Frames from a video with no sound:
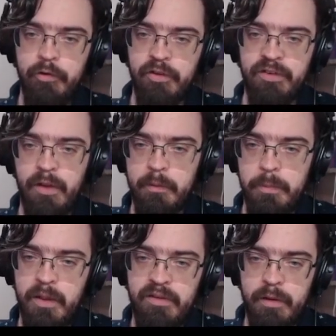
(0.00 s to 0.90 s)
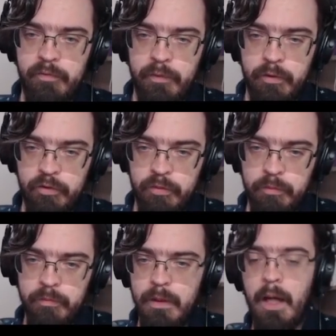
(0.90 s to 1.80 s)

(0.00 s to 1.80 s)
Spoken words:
you just select PSXV